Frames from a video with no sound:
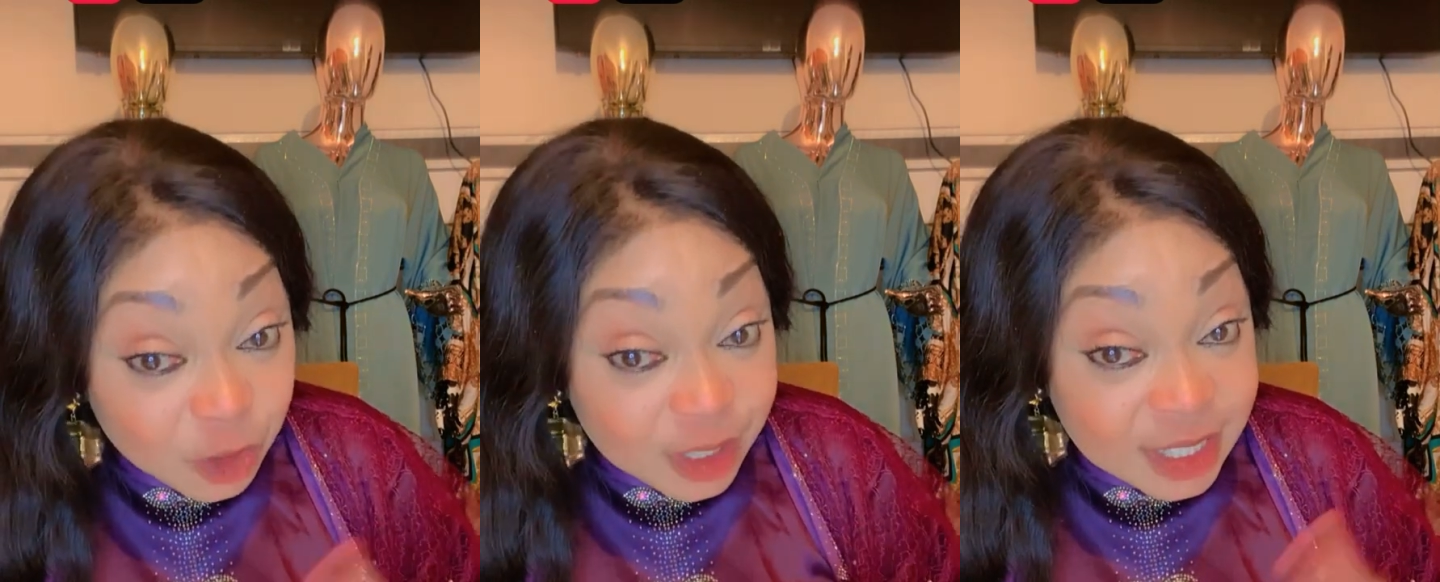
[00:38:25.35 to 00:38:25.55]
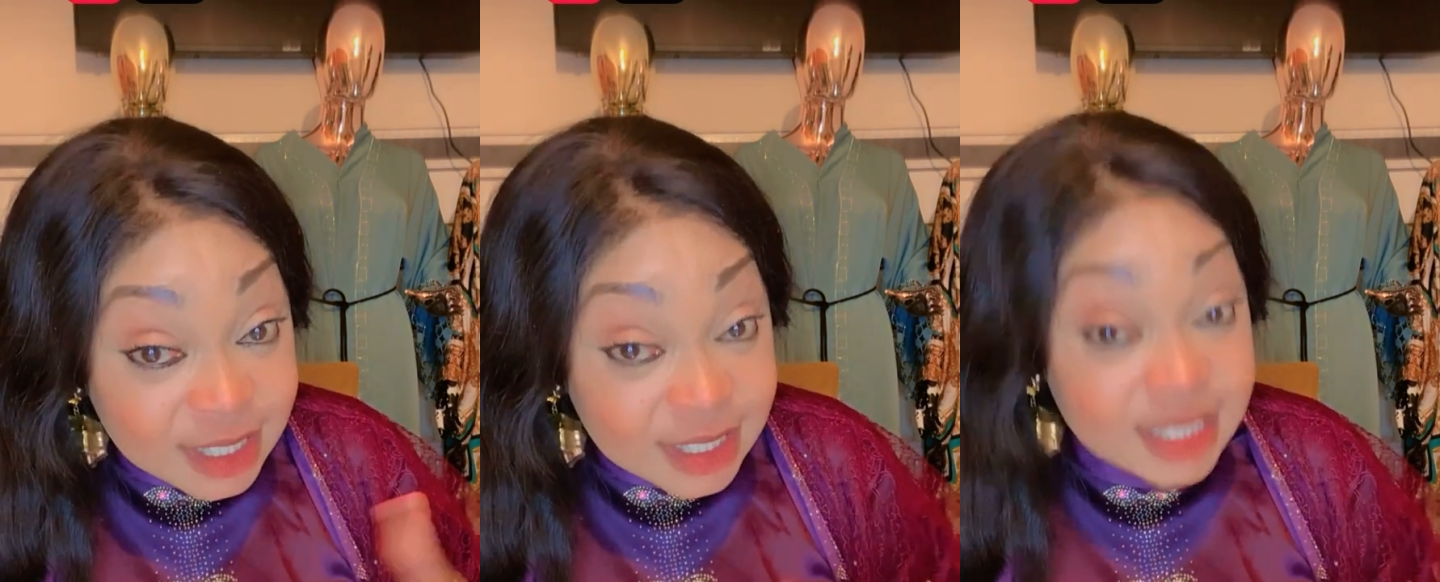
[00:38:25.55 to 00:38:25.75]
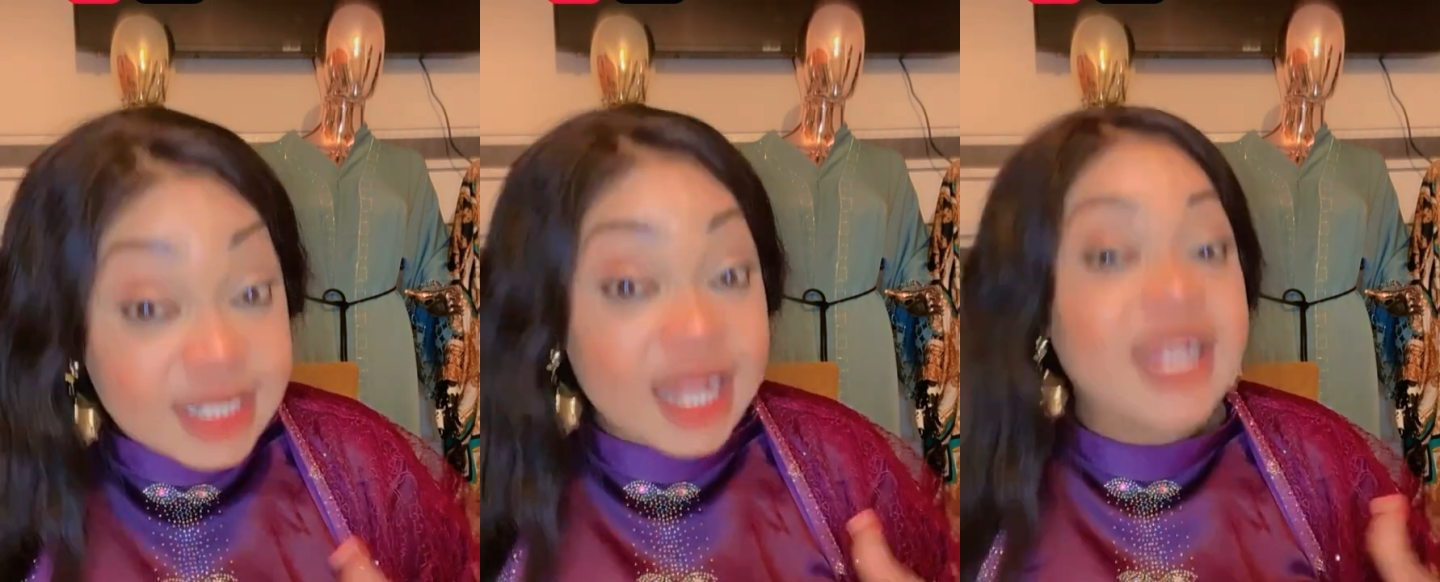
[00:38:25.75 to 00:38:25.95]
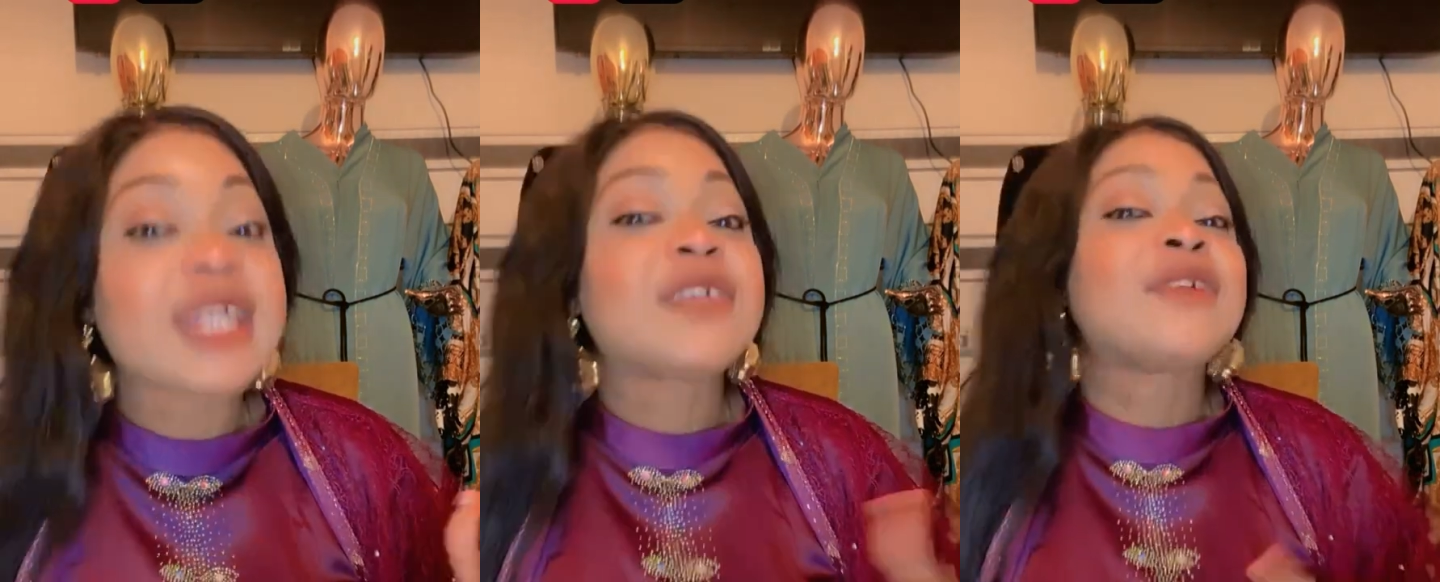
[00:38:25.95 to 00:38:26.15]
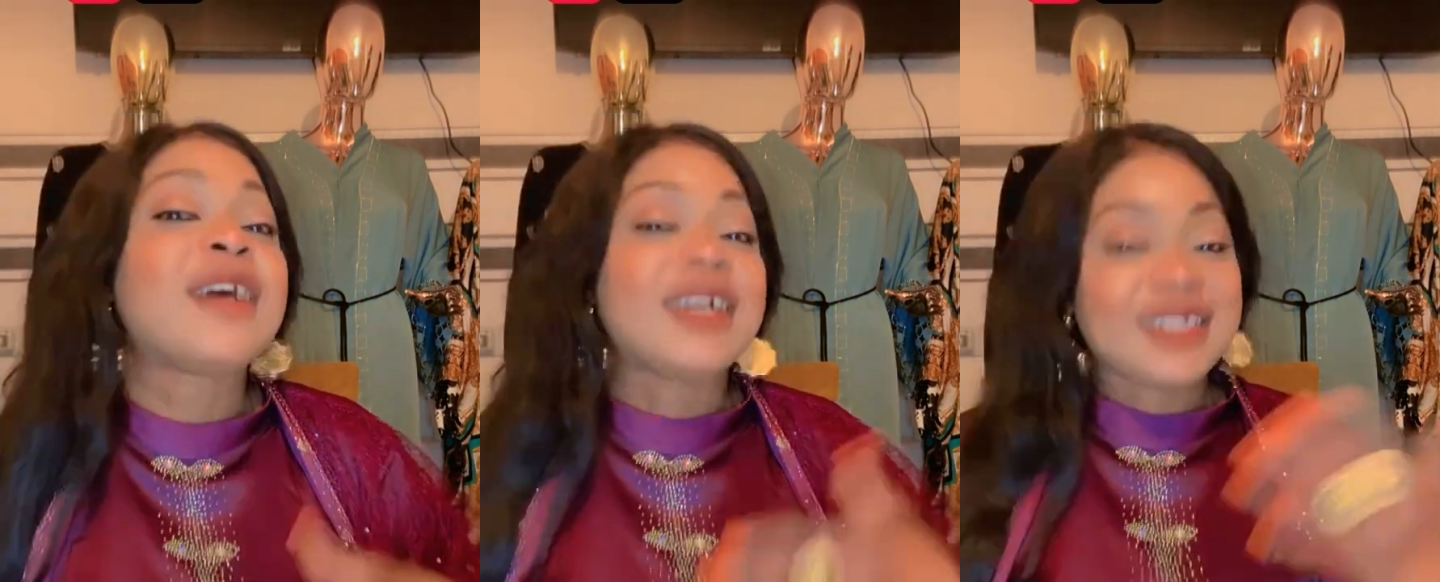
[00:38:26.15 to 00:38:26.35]
Florence
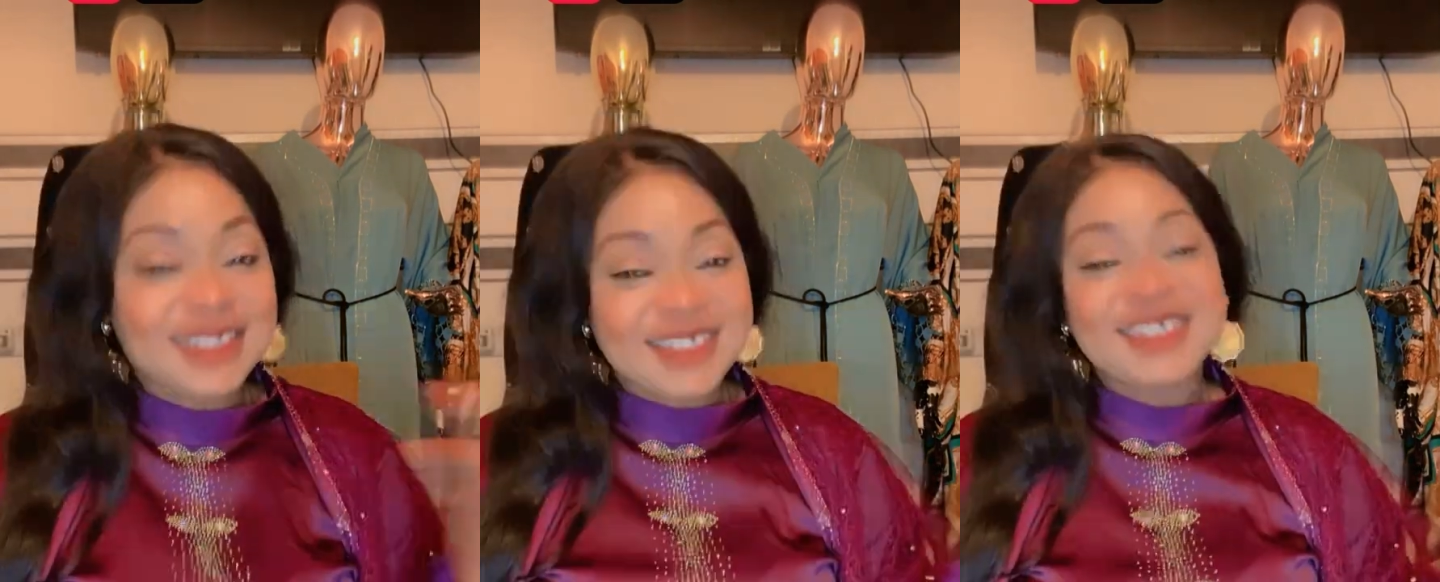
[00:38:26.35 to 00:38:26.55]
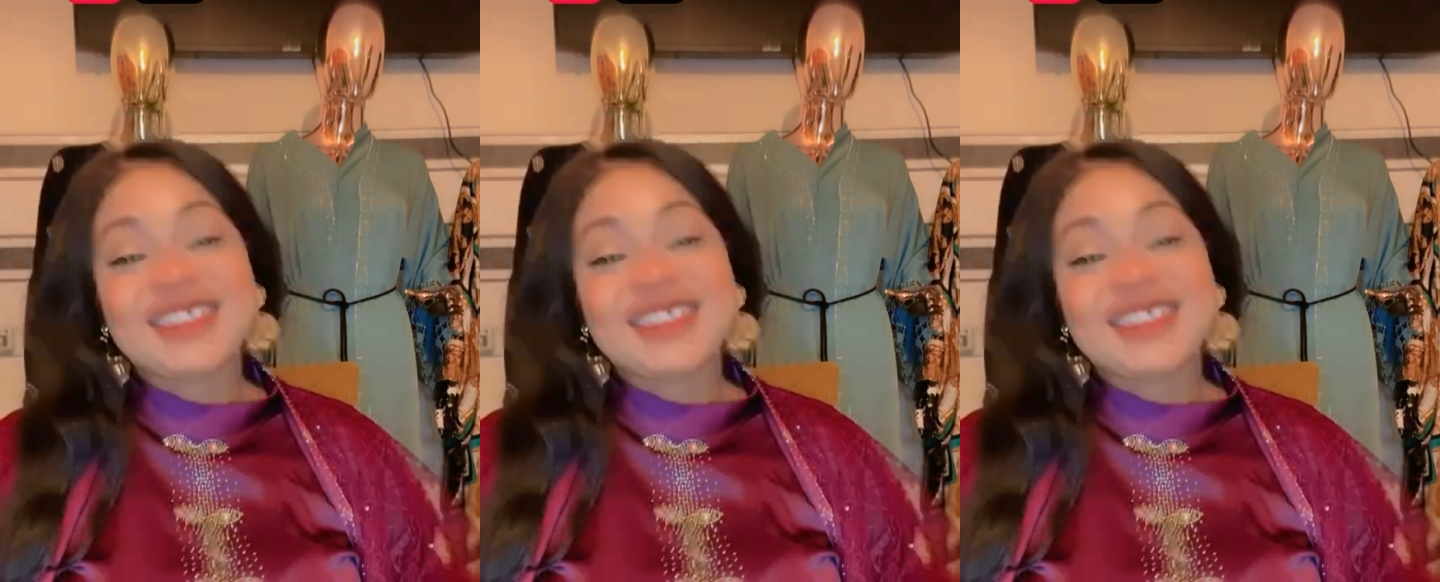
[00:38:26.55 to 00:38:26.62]
Itagiwa.